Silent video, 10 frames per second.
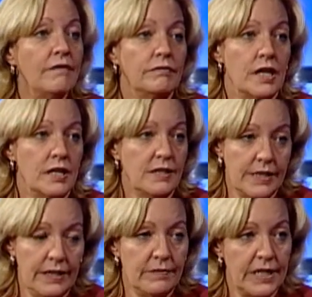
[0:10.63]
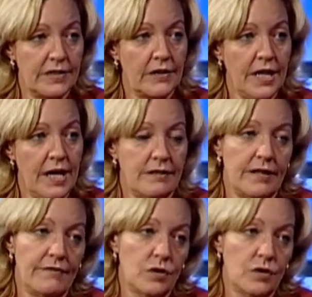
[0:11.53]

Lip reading: where the state of Minnesota has to have